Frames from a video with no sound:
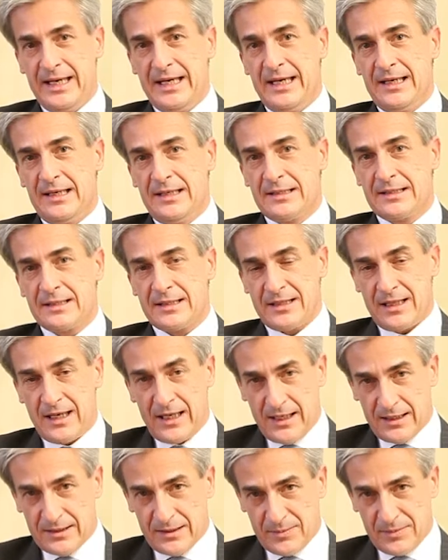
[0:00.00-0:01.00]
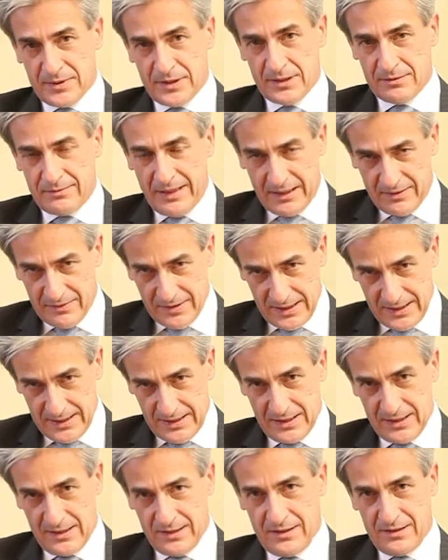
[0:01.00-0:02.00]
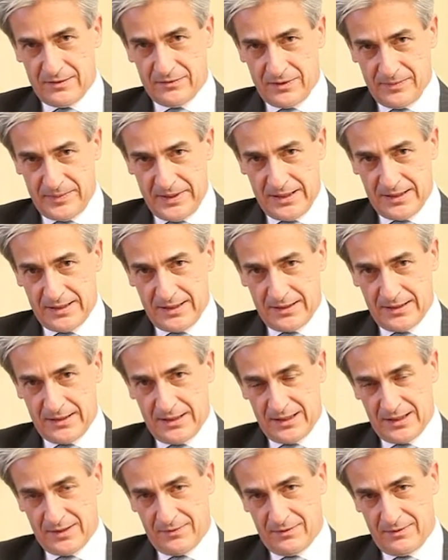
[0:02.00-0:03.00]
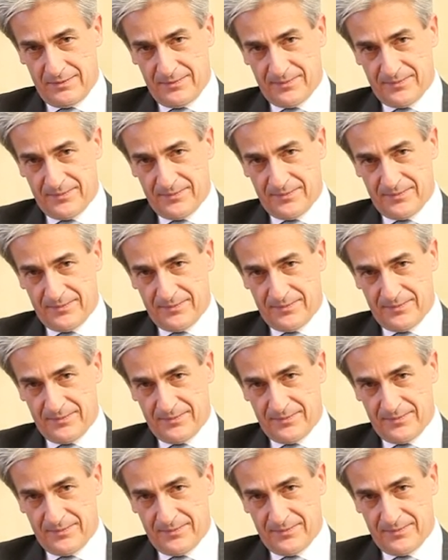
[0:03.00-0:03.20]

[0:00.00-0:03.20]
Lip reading: is and are the prerequisites for being successful.